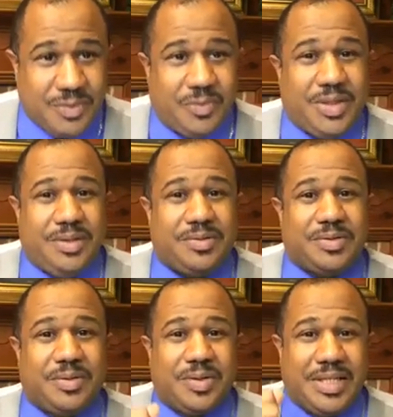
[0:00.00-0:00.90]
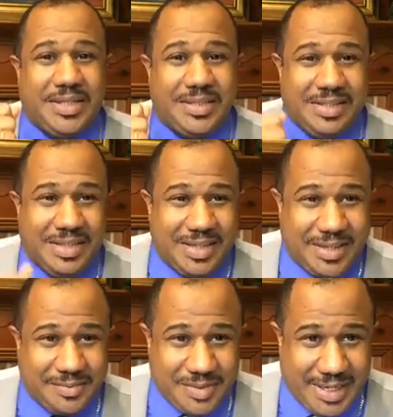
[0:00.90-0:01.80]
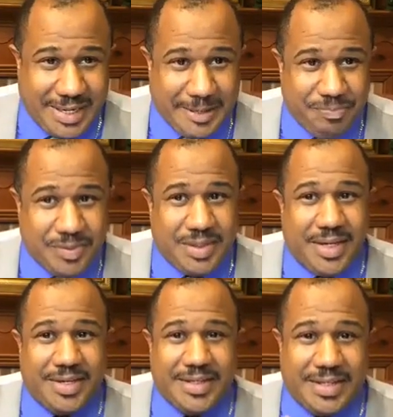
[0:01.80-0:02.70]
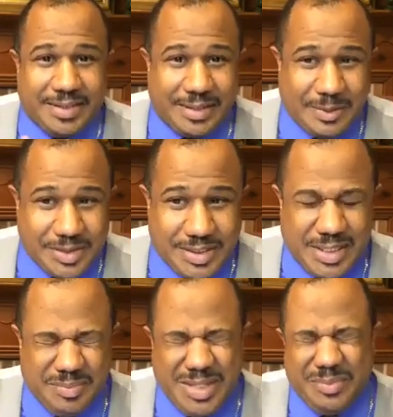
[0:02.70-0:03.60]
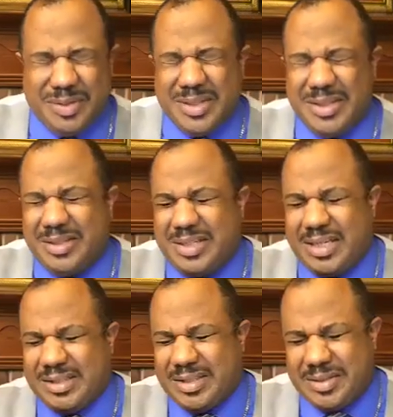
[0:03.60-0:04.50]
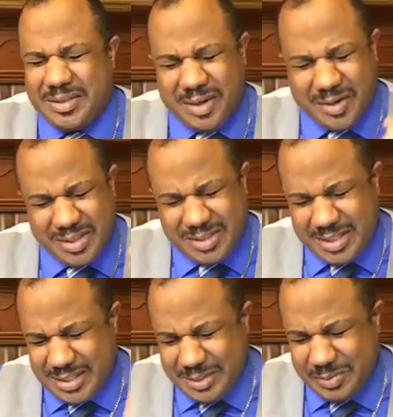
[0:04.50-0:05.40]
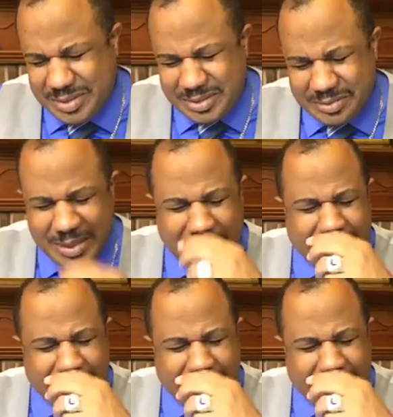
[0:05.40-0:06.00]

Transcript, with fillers: when you truly love God and get close to Him, He will condition your heart and deal with you.